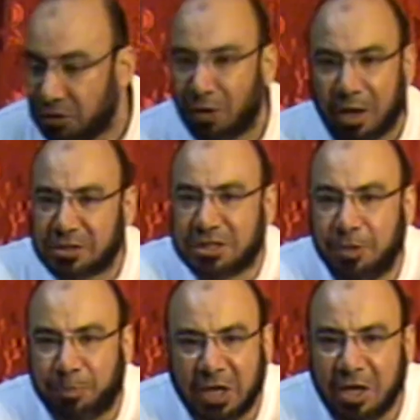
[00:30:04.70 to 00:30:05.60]
You are
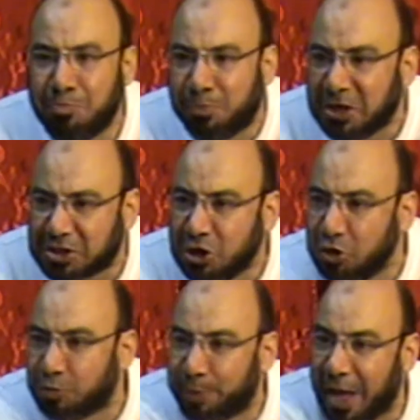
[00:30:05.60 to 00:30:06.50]
sleeping in peace in
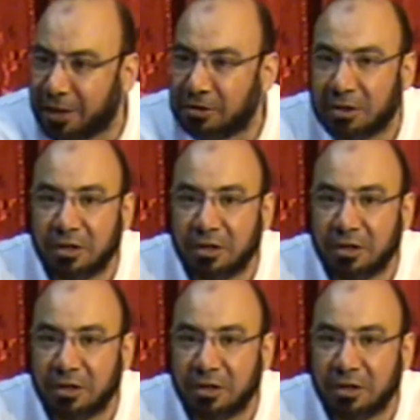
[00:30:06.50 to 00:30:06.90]
your bed.